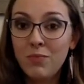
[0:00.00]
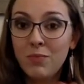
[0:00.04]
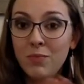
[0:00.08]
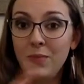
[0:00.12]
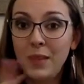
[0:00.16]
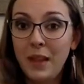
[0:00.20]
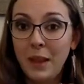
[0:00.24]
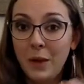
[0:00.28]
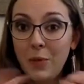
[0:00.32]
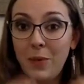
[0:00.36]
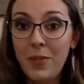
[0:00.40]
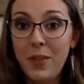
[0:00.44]

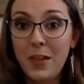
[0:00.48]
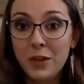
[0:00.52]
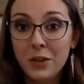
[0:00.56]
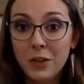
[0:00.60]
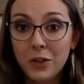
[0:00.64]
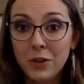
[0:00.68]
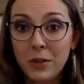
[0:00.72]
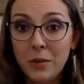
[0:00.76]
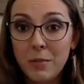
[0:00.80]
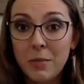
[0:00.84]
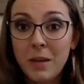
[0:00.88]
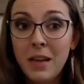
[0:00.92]
like when they
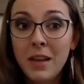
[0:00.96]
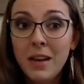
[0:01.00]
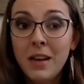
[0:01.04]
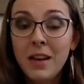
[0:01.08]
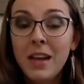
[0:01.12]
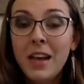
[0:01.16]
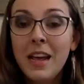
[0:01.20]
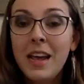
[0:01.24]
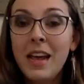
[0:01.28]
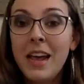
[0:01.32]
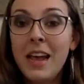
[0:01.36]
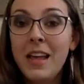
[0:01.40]
turn them in,
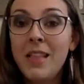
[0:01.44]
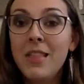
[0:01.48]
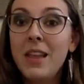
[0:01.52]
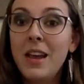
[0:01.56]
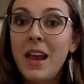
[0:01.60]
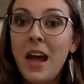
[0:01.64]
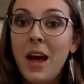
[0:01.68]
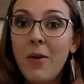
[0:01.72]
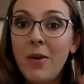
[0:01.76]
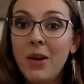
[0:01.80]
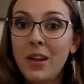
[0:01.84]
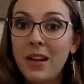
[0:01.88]
and then
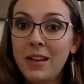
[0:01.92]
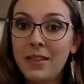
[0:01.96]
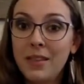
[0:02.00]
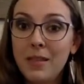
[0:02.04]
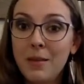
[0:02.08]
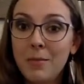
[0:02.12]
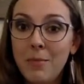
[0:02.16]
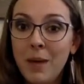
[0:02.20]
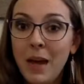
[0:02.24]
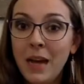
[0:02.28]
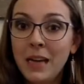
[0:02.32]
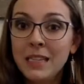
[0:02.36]
how I get
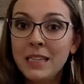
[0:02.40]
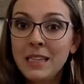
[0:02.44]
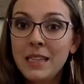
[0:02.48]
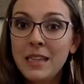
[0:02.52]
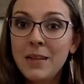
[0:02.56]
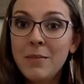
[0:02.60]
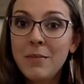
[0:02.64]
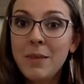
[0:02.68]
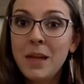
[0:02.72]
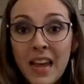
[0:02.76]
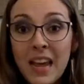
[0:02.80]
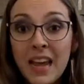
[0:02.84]
them back to
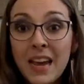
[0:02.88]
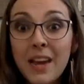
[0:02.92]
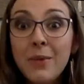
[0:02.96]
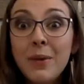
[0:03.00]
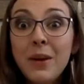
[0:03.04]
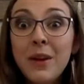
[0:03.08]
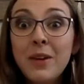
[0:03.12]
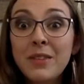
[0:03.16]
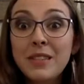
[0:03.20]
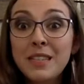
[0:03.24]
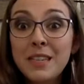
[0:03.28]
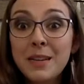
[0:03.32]
them. Here we
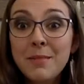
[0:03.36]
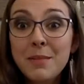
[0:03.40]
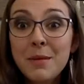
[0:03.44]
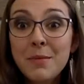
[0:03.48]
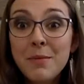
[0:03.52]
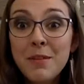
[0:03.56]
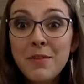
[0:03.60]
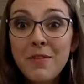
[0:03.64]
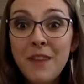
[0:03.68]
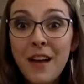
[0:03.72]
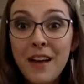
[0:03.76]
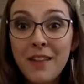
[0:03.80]
go, tip
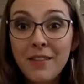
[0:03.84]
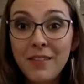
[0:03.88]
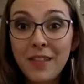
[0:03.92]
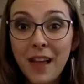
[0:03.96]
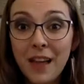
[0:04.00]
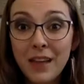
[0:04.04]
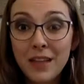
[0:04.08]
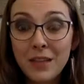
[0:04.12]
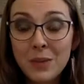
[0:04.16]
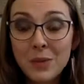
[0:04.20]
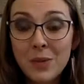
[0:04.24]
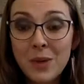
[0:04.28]
number 5,
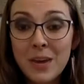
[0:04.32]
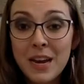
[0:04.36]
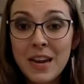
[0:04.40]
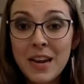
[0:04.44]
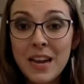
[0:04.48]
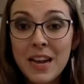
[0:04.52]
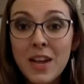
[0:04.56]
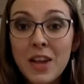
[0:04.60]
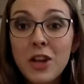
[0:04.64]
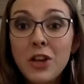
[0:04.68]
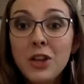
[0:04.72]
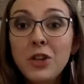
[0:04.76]
last one.
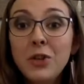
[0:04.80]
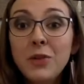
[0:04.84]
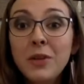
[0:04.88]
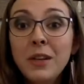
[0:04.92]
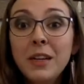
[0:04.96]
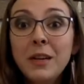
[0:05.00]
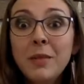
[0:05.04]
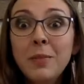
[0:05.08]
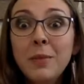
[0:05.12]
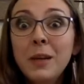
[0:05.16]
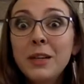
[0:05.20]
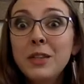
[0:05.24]
You need
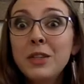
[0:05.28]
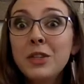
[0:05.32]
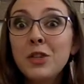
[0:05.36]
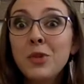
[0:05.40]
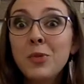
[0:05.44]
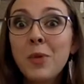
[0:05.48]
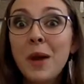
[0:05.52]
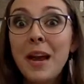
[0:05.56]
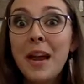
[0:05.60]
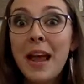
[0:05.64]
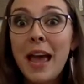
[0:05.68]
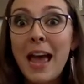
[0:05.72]
a place to
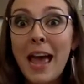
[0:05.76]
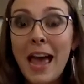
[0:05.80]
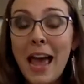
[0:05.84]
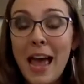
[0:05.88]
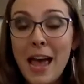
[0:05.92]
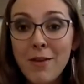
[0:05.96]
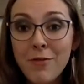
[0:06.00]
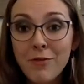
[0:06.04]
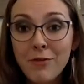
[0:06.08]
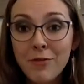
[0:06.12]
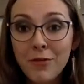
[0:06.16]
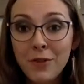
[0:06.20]
write
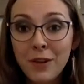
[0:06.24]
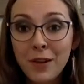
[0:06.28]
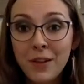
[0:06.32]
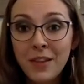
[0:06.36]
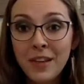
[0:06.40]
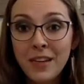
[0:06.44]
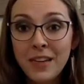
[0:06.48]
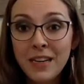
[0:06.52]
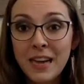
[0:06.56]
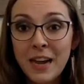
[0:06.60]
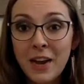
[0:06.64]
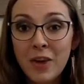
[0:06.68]

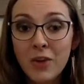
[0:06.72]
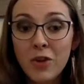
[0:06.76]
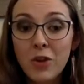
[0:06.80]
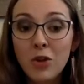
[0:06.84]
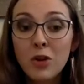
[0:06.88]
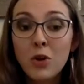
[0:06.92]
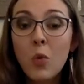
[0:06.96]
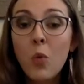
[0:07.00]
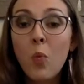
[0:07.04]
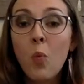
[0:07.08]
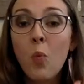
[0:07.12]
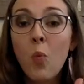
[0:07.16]
everything down.
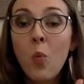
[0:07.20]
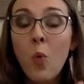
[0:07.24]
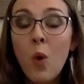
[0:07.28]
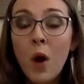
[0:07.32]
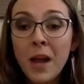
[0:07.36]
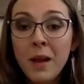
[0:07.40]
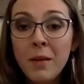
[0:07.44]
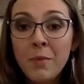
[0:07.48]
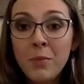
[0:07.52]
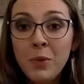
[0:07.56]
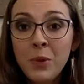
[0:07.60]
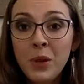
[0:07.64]

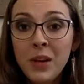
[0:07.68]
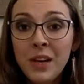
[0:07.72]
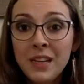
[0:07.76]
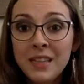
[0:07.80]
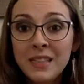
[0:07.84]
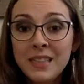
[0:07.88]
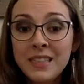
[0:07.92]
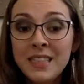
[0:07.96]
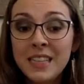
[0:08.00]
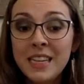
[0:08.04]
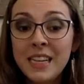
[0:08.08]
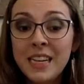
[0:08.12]
One
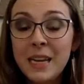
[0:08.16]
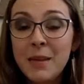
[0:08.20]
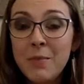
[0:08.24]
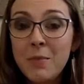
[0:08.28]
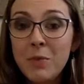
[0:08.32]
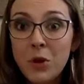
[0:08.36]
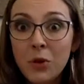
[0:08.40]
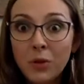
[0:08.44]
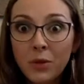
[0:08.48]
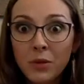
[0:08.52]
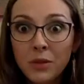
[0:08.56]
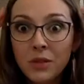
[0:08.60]
place to keep
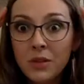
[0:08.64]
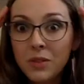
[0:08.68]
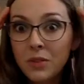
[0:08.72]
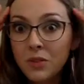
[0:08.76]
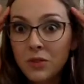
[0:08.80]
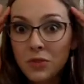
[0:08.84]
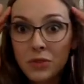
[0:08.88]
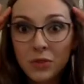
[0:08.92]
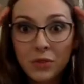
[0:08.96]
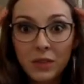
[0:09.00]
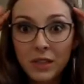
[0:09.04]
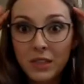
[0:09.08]

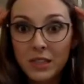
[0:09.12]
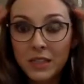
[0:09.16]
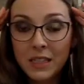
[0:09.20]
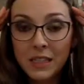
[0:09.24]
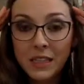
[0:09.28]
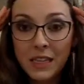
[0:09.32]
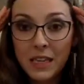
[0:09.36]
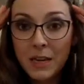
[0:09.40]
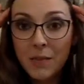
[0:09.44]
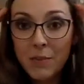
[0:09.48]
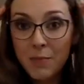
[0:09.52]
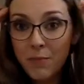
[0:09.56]
notes, to
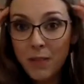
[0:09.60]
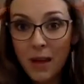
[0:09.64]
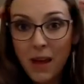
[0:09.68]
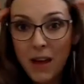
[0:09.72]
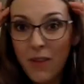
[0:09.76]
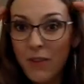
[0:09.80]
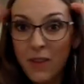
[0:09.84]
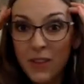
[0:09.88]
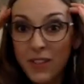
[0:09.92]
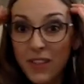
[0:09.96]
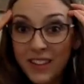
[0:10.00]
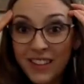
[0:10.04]
keep
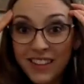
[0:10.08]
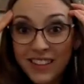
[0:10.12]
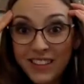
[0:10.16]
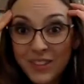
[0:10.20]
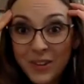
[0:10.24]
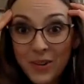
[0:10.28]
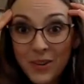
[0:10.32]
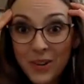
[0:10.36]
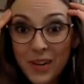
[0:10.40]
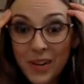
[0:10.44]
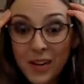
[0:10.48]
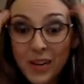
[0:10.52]
everything that's
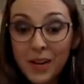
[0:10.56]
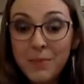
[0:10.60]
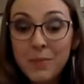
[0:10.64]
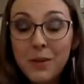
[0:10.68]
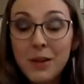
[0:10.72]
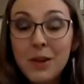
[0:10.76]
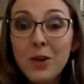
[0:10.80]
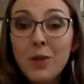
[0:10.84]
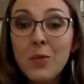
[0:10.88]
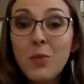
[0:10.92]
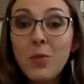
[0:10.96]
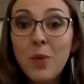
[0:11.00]
going on up
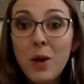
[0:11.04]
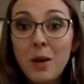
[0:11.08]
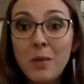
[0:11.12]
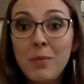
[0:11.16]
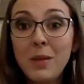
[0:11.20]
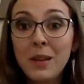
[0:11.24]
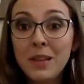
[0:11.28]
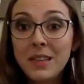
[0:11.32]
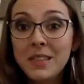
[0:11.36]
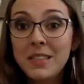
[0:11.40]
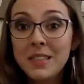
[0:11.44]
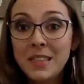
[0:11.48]
here, one
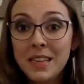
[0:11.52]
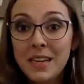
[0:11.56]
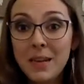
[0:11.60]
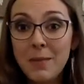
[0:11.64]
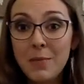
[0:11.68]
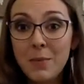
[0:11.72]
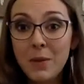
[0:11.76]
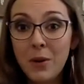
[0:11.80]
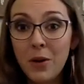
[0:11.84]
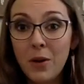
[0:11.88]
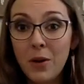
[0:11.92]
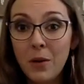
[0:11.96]
place to keep
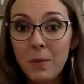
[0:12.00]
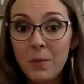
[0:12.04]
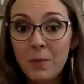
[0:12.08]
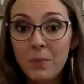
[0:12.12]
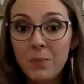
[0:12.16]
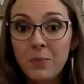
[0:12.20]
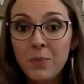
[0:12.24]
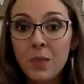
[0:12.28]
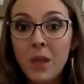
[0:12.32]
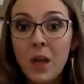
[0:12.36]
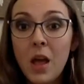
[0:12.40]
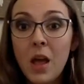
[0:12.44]
it all.
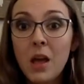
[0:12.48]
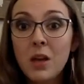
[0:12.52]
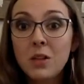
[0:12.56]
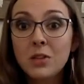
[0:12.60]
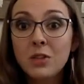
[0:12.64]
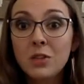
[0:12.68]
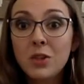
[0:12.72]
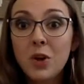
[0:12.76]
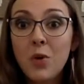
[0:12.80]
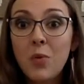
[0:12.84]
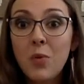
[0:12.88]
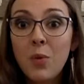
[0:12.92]

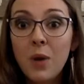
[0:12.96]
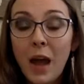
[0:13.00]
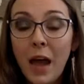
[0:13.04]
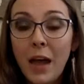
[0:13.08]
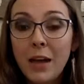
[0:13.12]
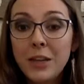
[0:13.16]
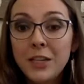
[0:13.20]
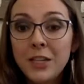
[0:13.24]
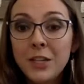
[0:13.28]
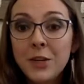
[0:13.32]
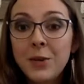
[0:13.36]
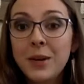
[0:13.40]
So what I
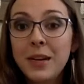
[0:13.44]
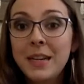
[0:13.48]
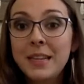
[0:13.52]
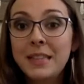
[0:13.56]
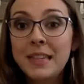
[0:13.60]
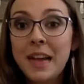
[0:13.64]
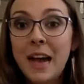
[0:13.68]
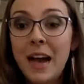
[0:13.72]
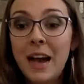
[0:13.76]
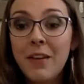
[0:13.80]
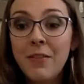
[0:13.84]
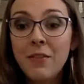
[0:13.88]
do is
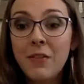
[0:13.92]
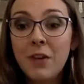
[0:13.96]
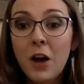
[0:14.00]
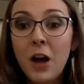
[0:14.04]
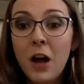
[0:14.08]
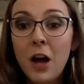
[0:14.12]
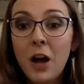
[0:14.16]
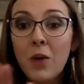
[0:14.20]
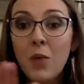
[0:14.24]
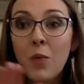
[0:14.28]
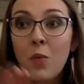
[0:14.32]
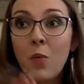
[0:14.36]
I've
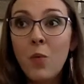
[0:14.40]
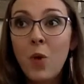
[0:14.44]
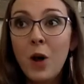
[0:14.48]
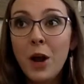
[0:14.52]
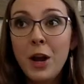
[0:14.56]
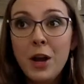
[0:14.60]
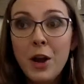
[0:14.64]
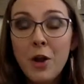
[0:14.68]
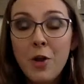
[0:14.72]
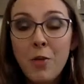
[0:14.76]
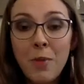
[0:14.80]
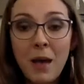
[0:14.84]
got
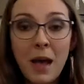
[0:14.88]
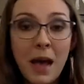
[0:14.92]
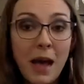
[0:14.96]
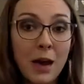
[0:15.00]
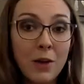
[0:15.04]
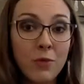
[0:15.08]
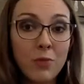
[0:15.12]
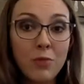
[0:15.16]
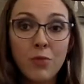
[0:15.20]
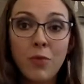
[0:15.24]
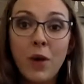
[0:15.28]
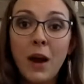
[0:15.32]
one notepad
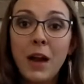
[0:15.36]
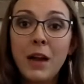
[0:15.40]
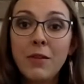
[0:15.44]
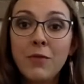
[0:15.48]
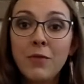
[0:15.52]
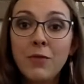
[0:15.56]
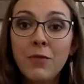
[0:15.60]
right in